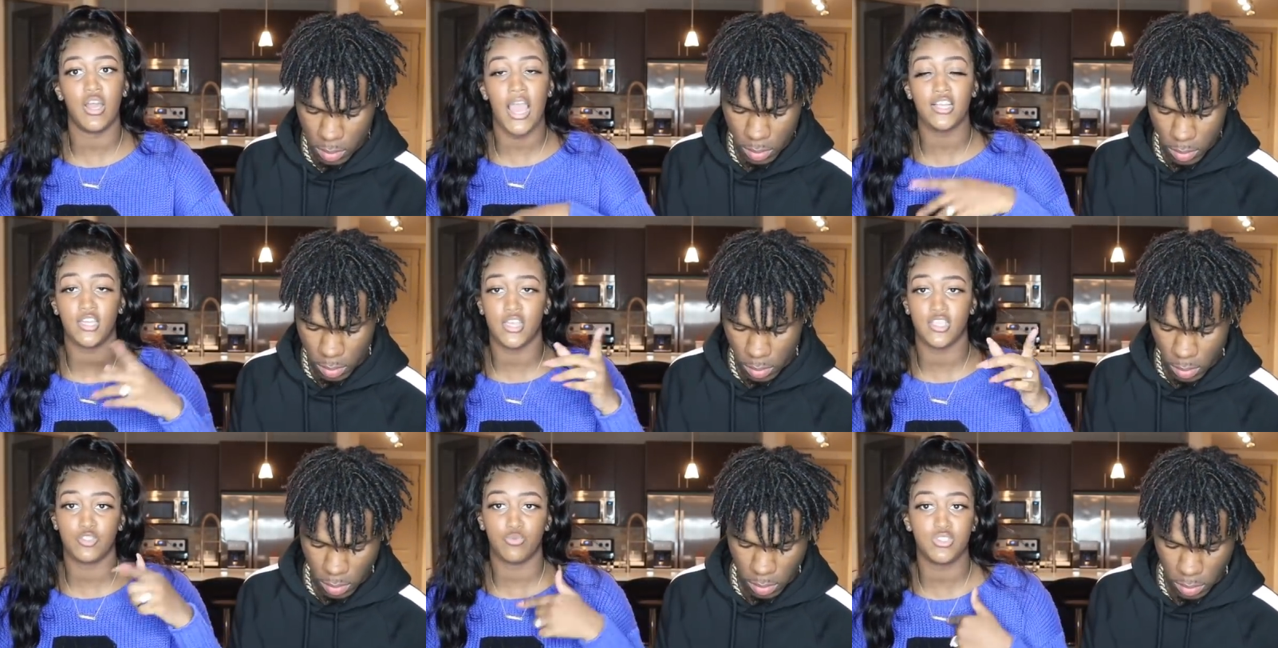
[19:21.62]
Speaker 1: I had
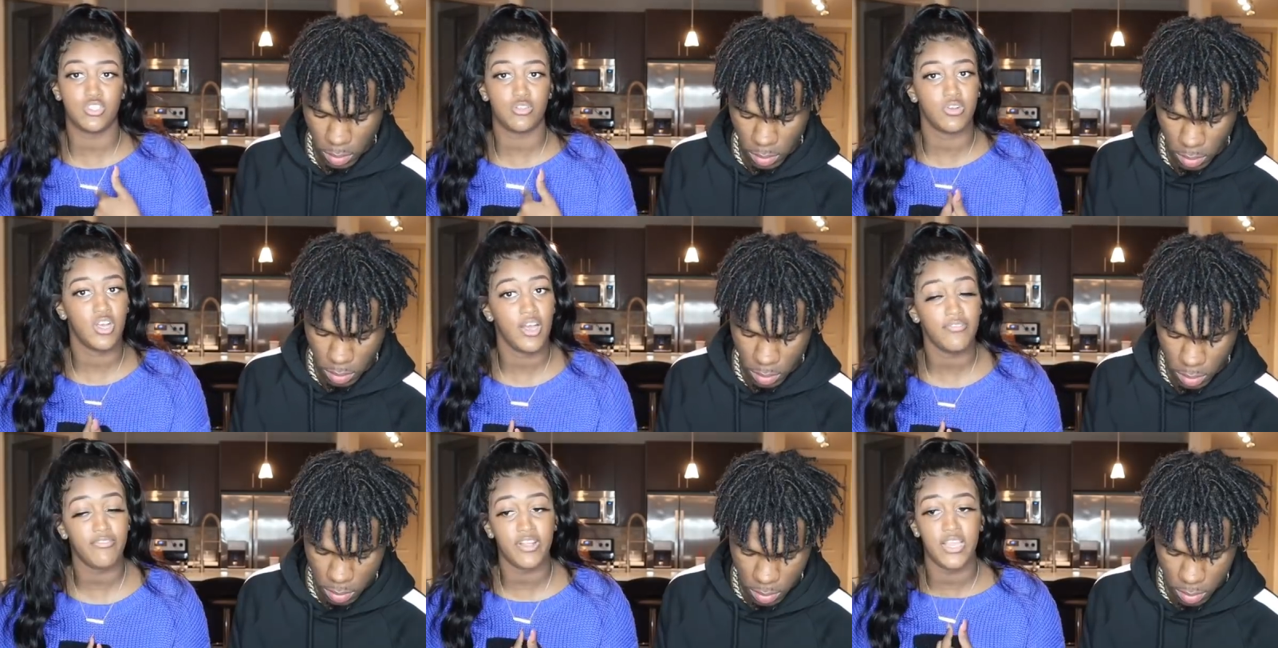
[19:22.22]
to switch the
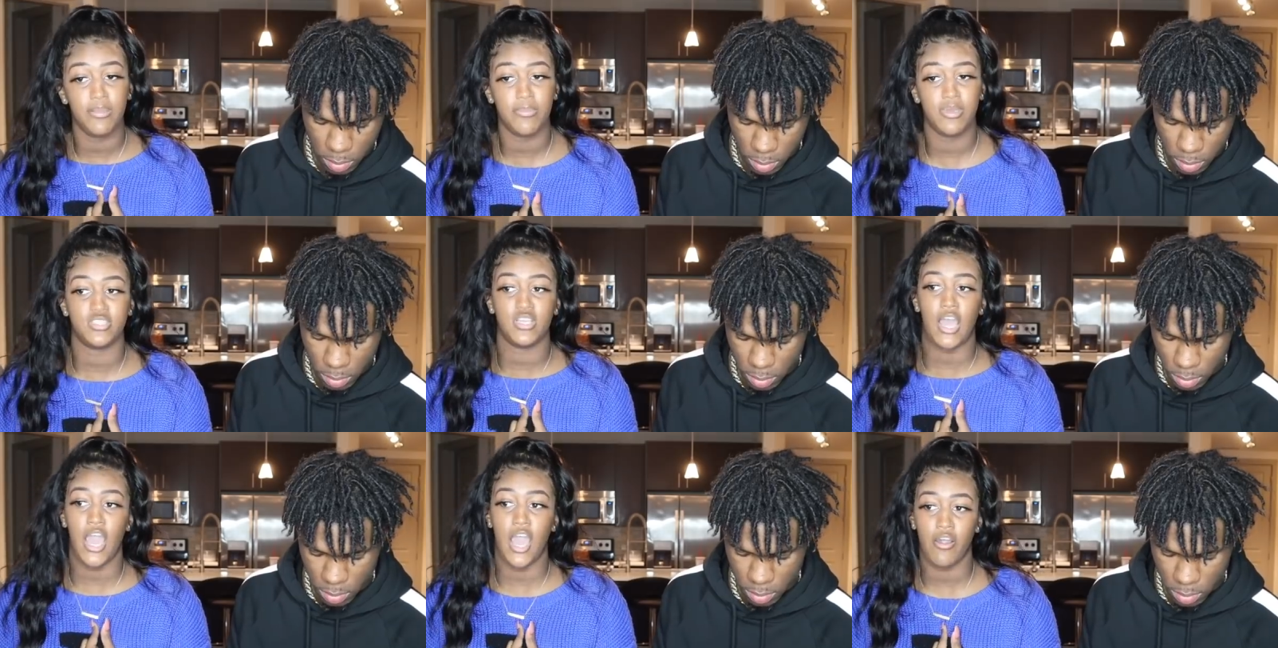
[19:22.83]
recovery email to
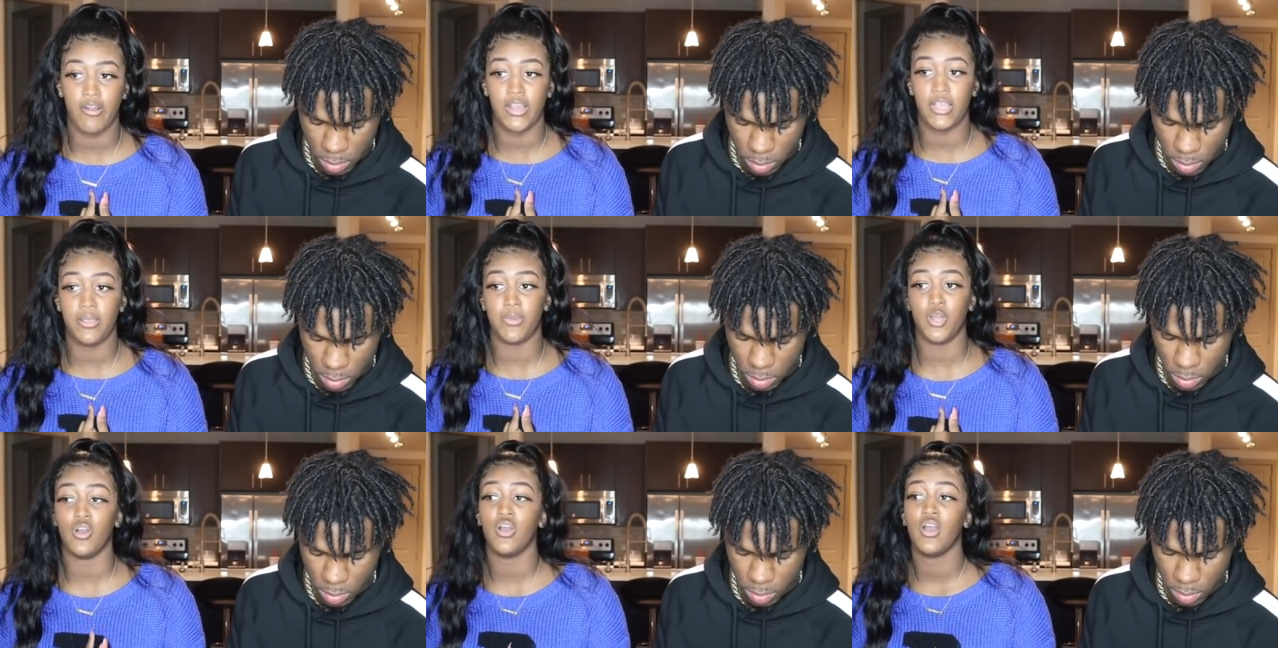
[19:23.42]
our
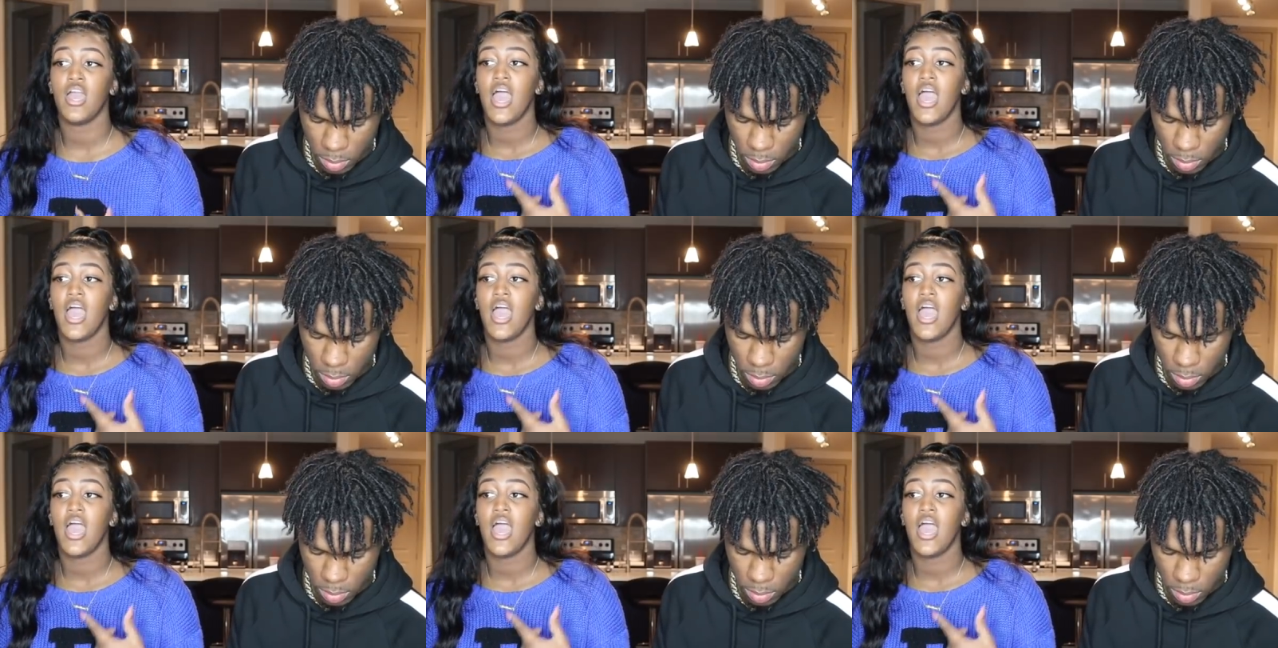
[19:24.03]
email.